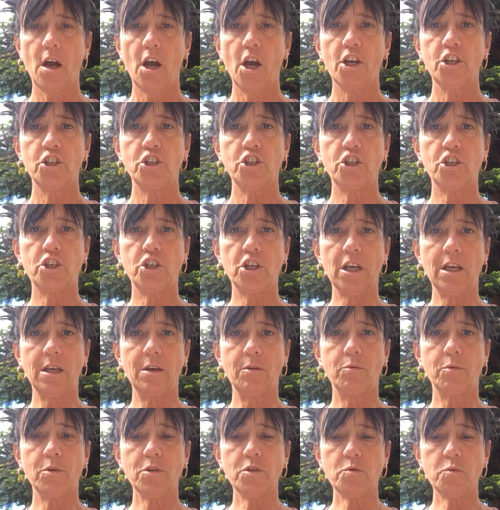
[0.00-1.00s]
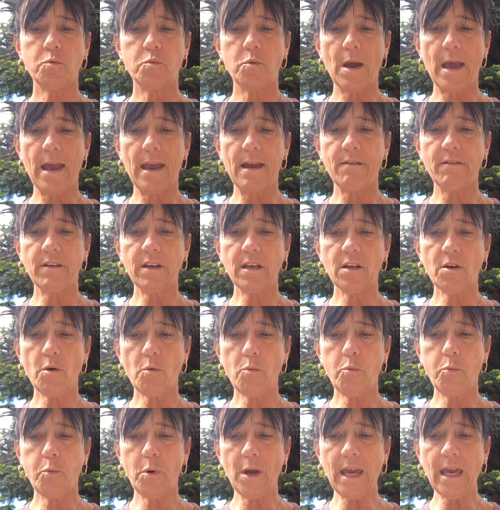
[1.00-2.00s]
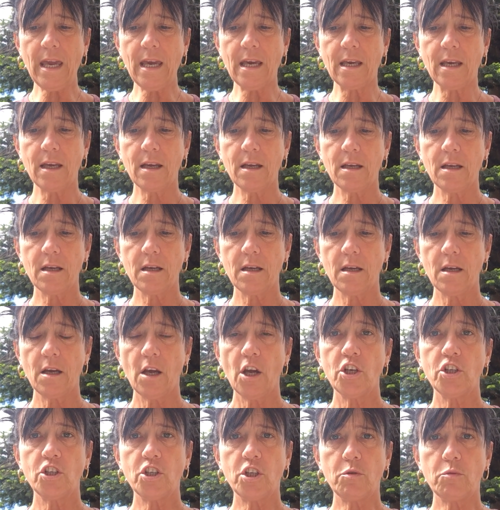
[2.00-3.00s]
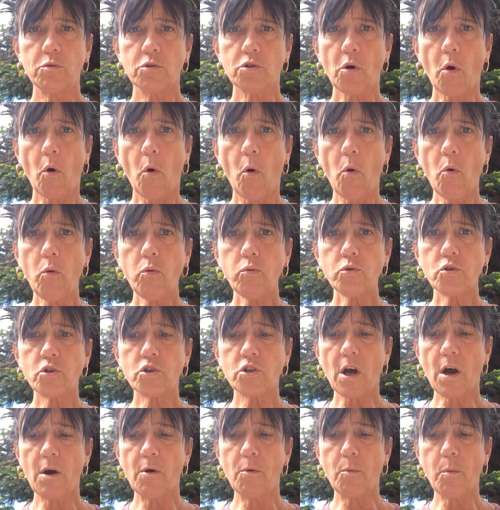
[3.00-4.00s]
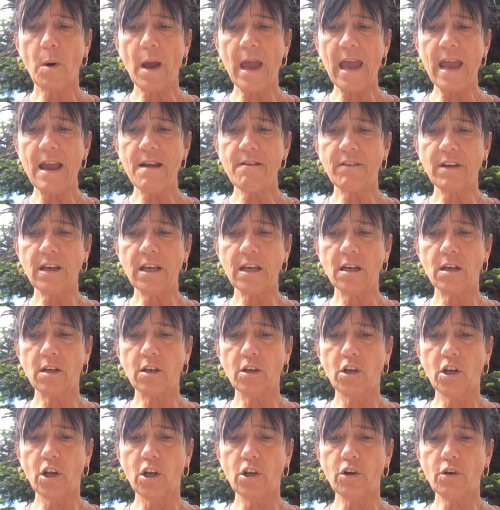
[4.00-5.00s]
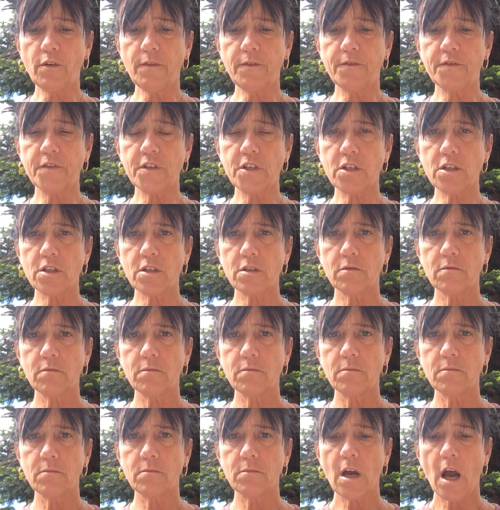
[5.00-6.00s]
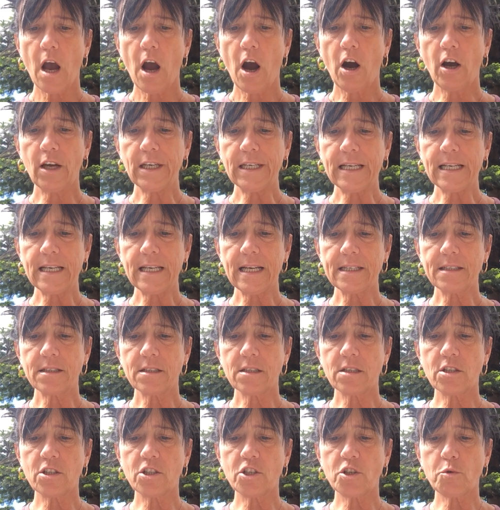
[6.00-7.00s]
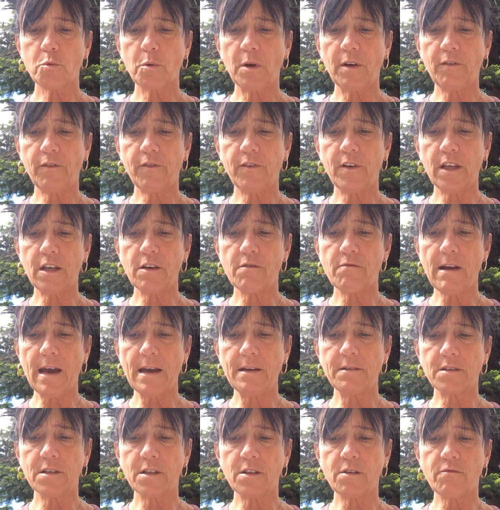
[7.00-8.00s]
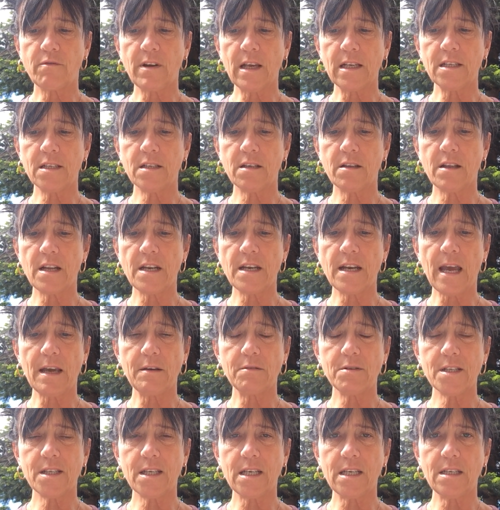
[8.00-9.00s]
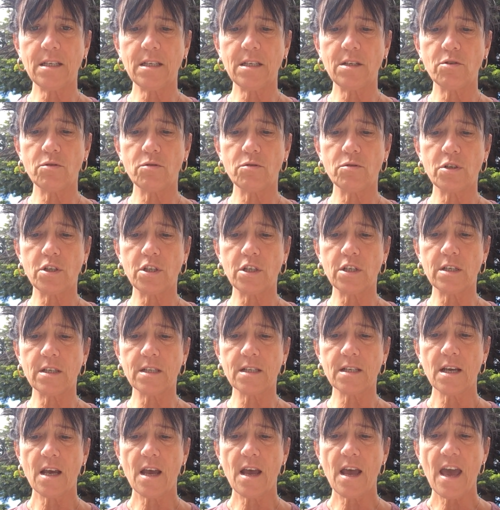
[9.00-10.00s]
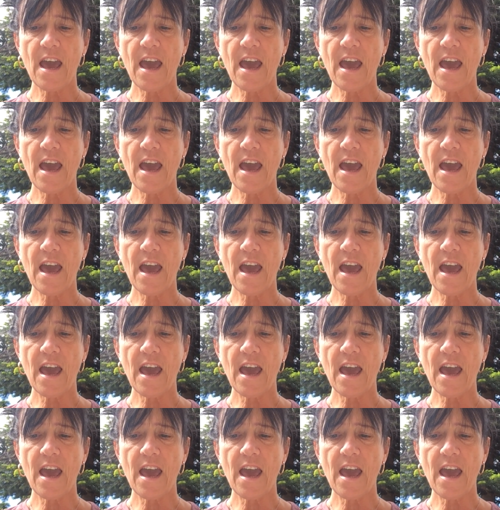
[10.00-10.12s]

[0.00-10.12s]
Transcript: She was wearing a wig. She was also wearing gloves. I glanced swiftly around at the rest of the now seated audience.